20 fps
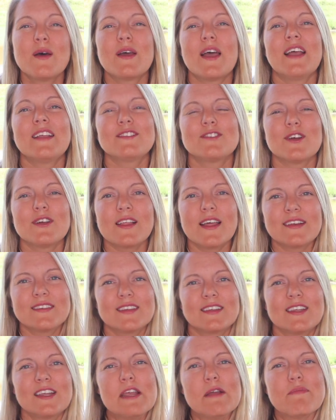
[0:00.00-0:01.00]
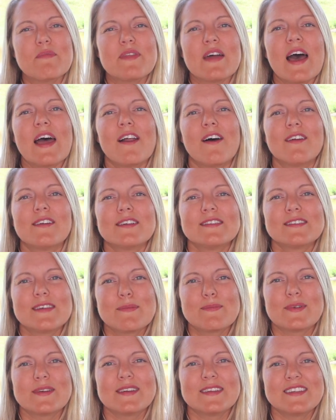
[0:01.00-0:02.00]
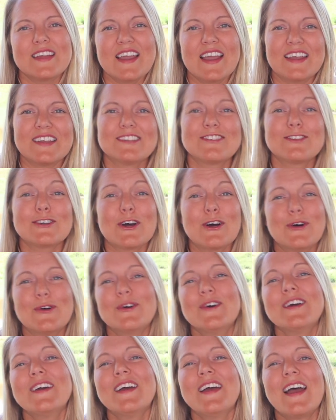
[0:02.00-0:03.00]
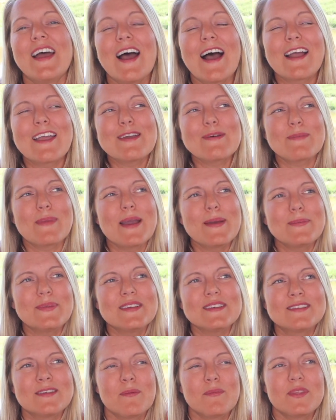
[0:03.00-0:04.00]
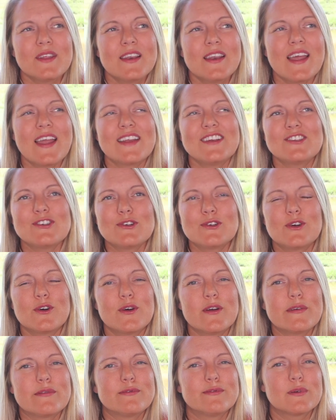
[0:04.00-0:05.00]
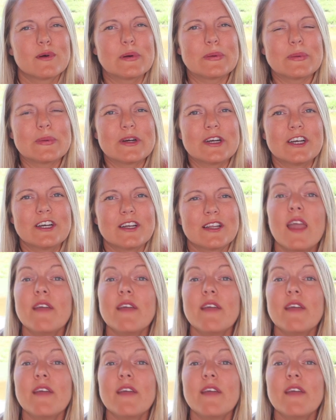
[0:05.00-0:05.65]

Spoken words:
And so I like to keep that on a separate day. So it might be something that I do going forward.